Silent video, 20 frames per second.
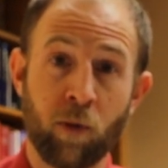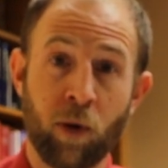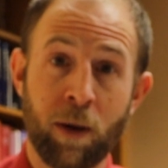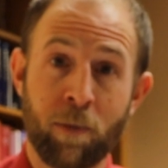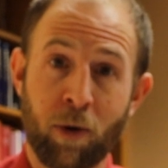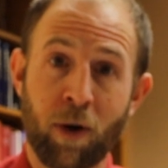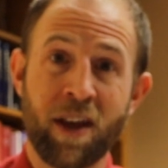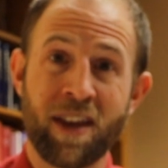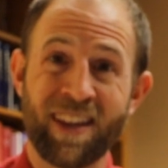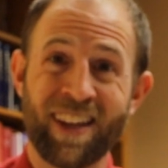We
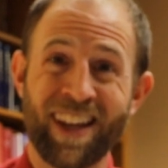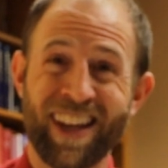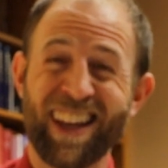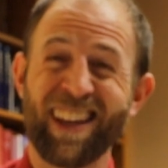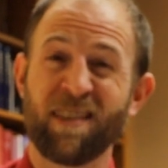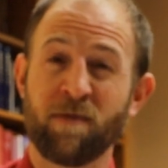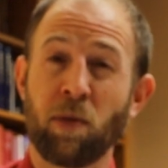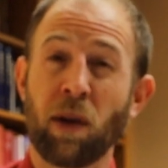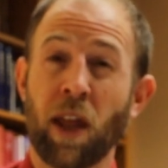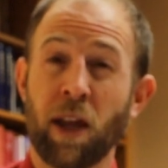pray that
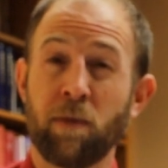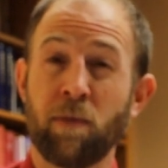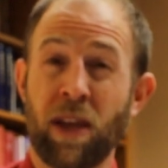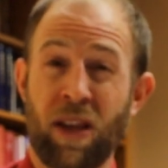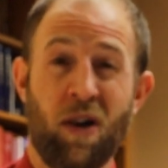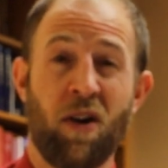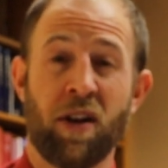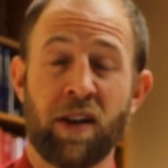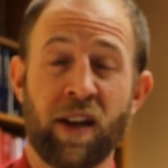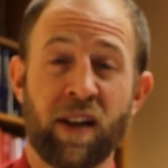His blood
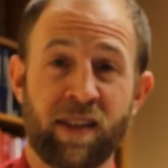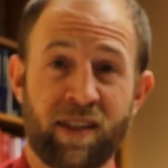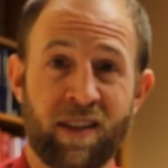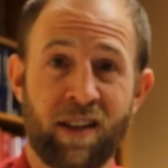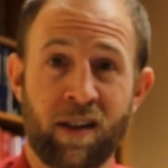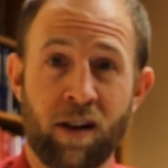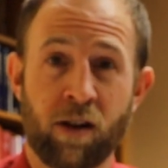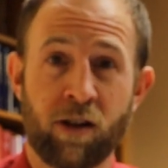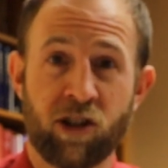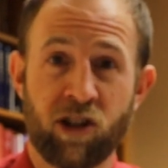be on us
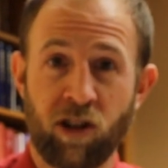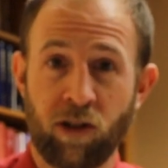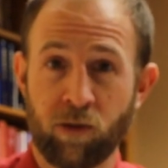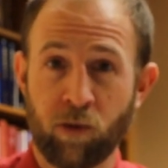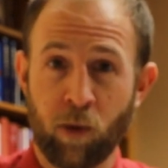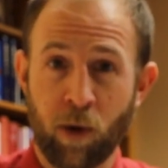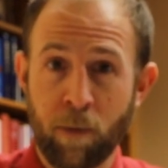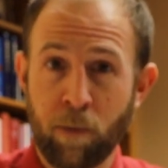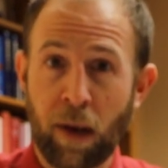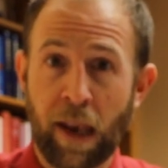and our
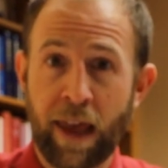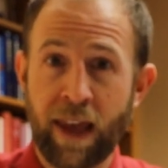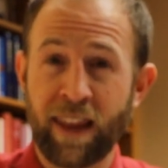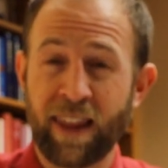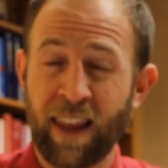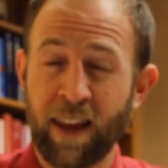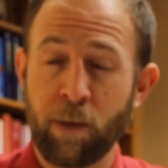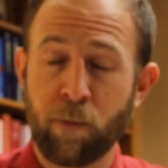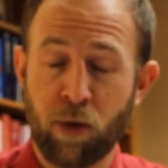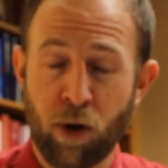children. We pray,
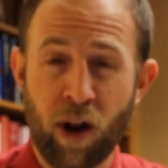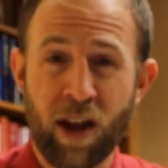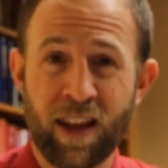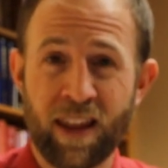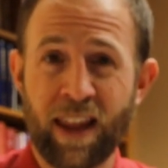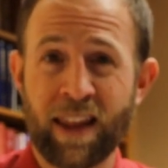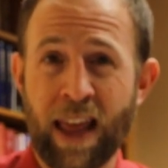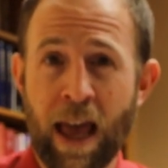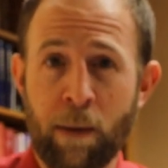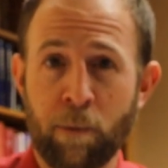pray
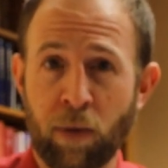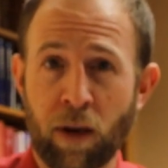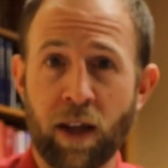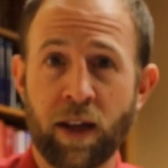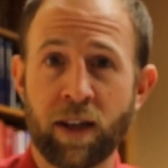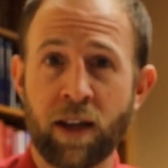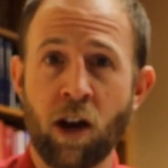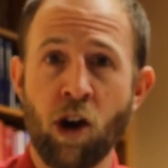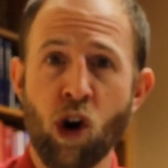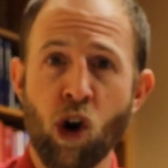that that
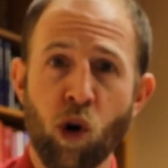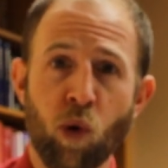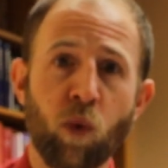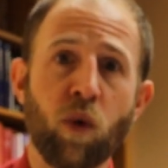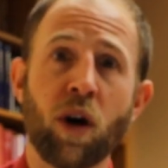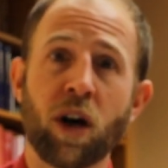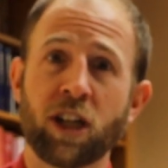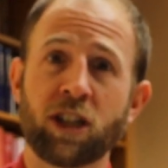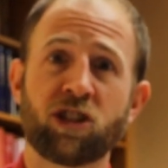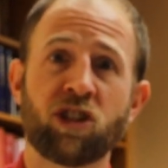blood
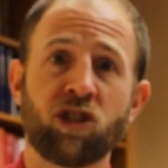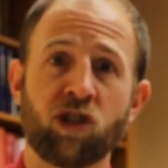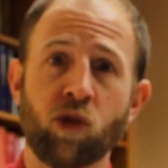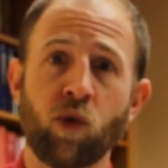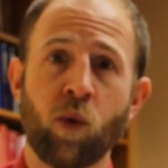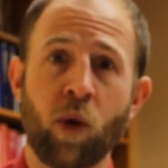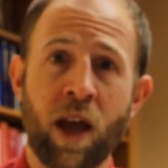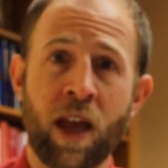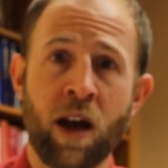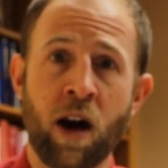washes
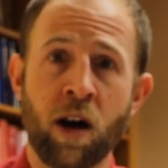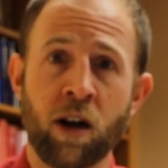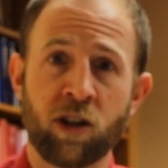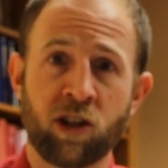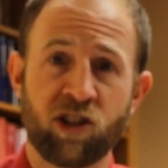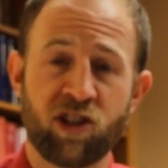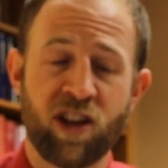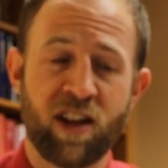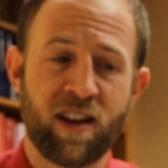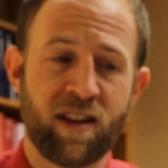away our
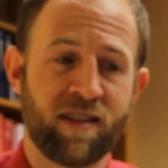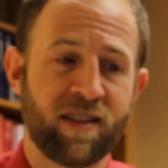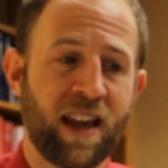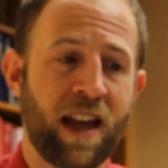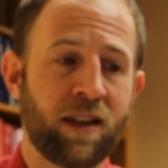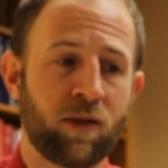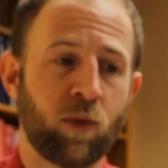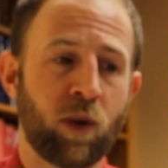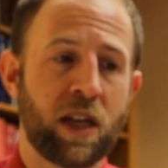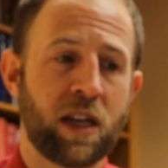sins
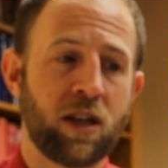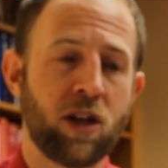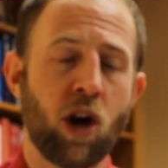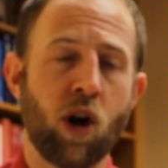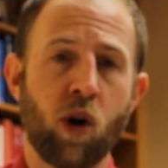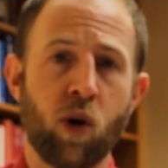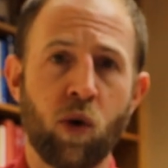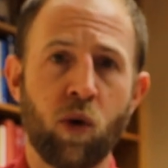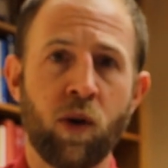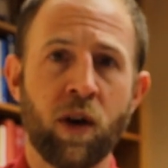as we
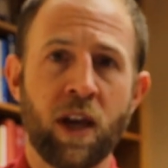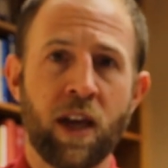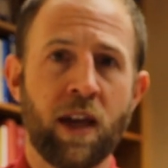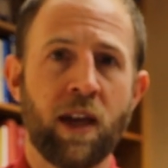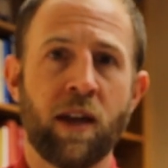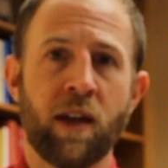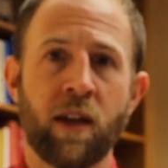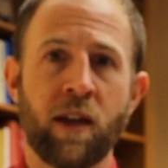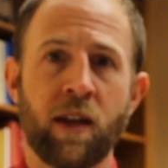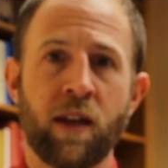know
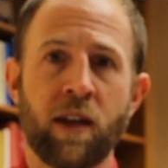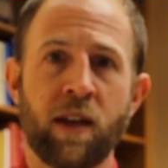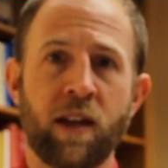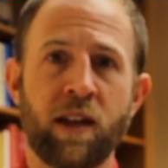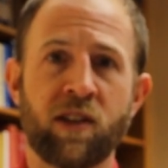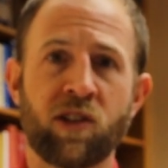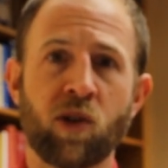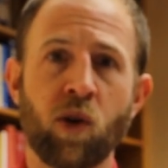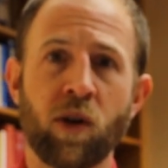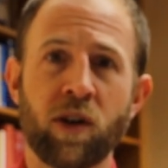
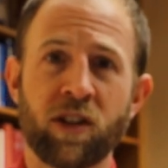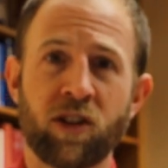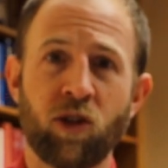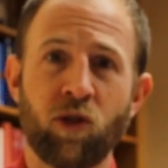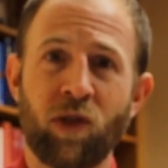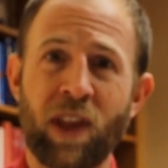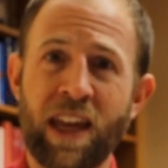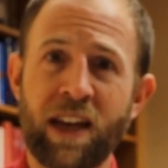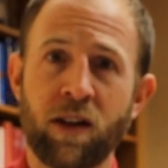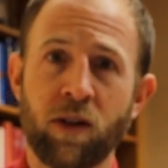it's going
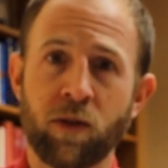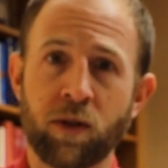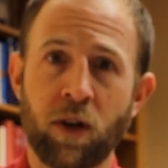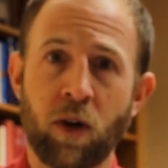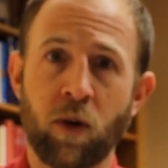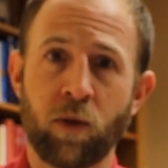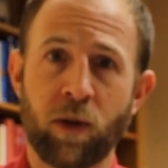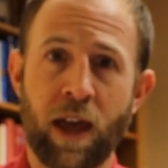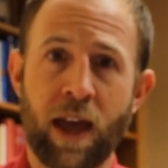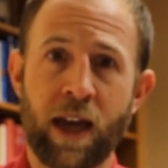to. They don't
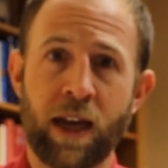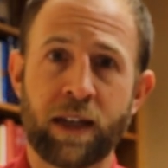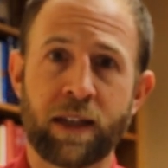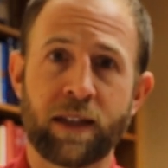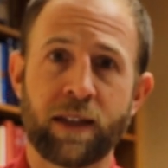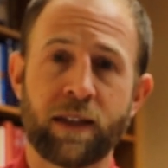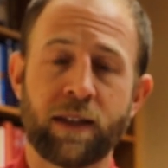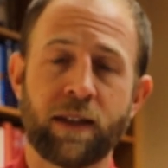know that.